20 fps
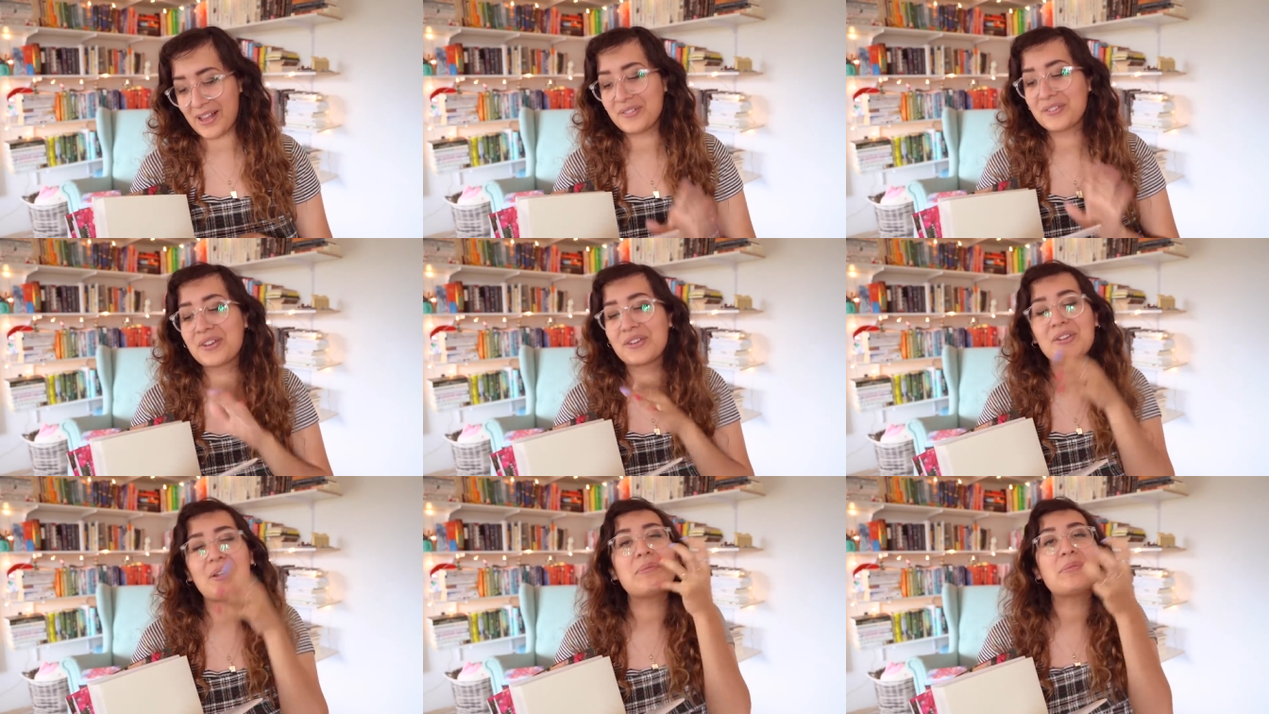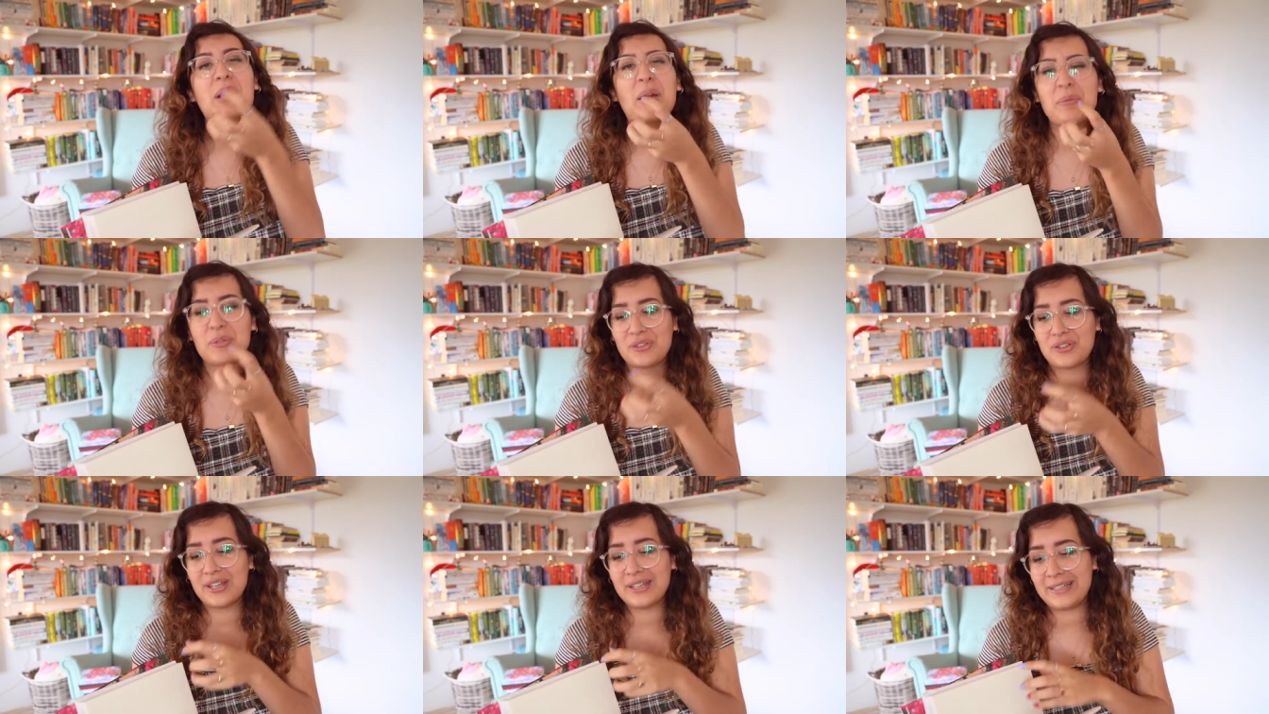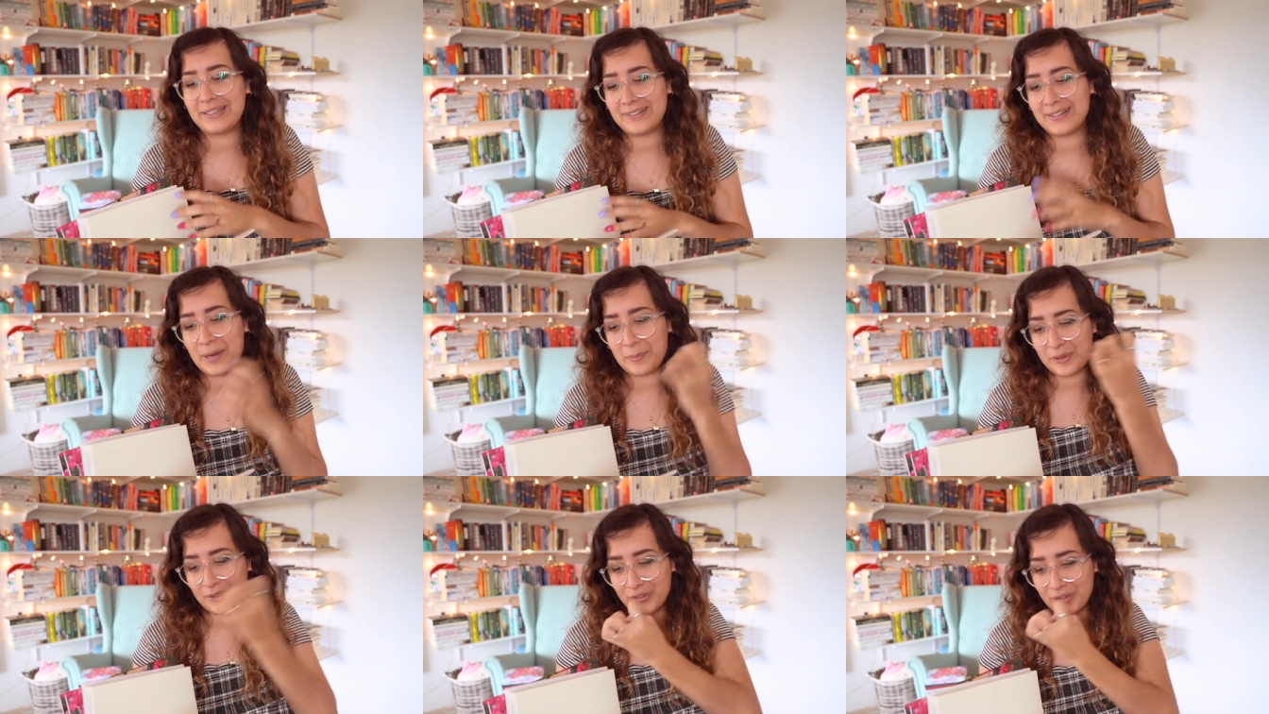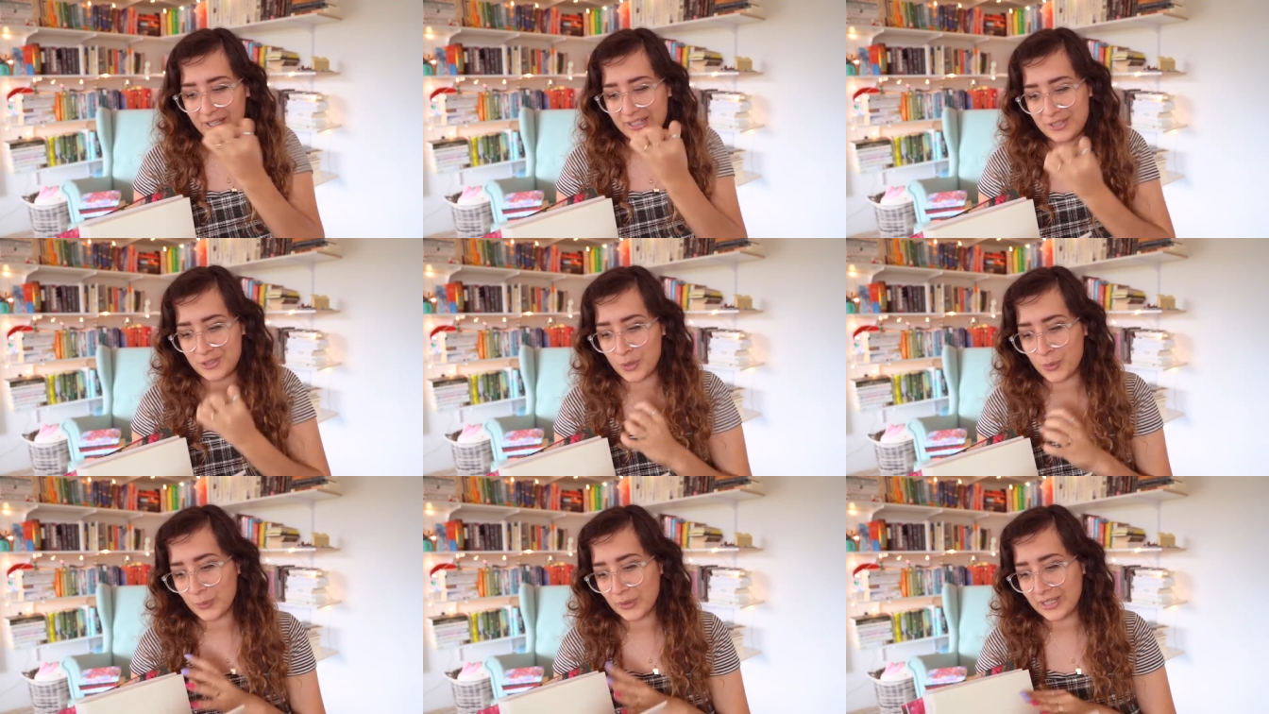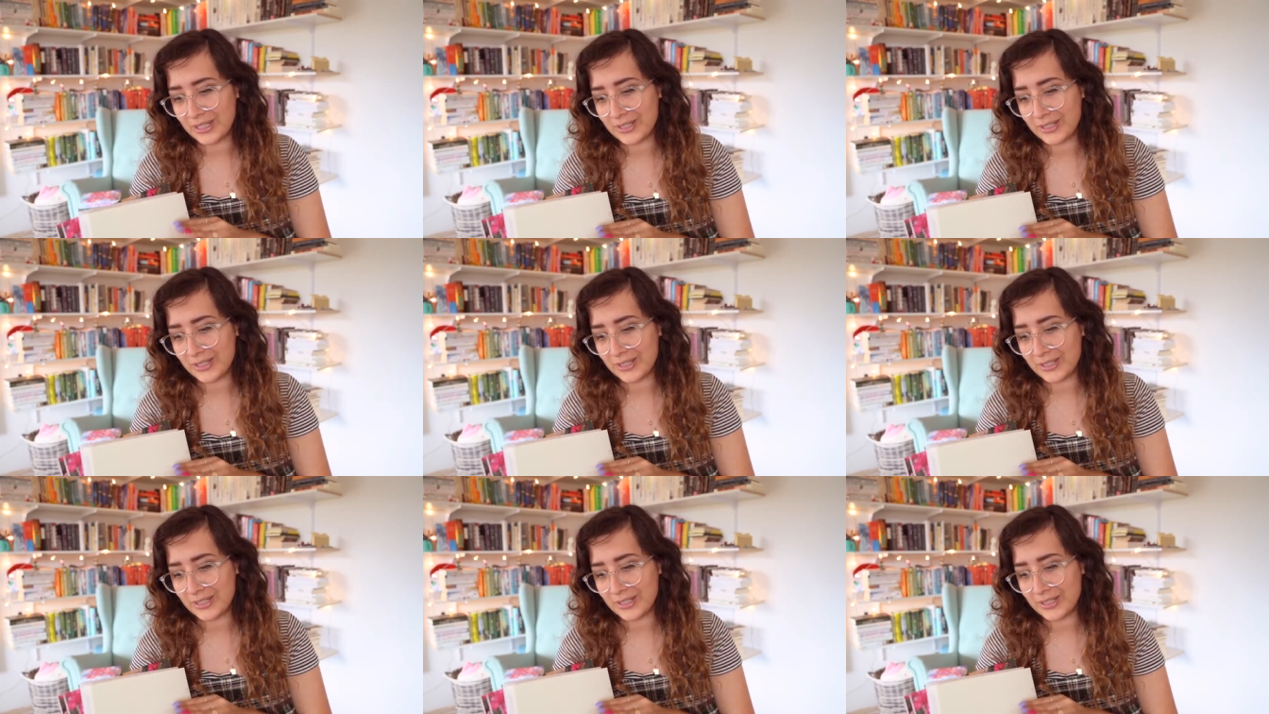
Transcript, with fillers: cause I'm, I'm excited. I'm excited to read